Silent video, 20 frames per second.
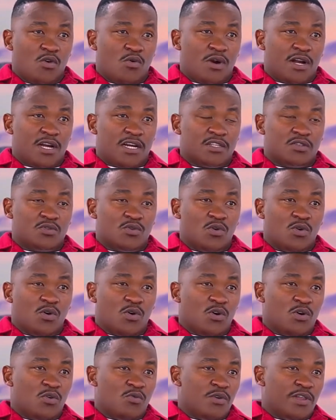Workers go
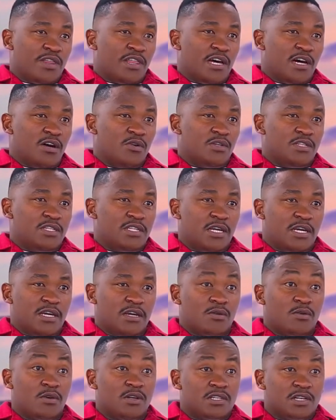on without
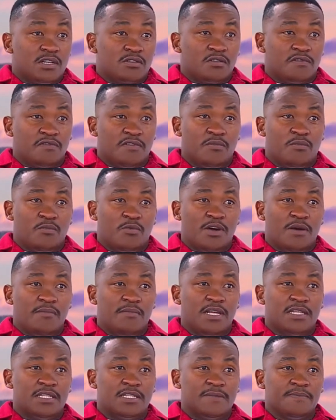contract of
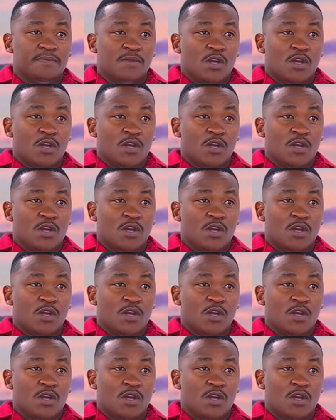employment,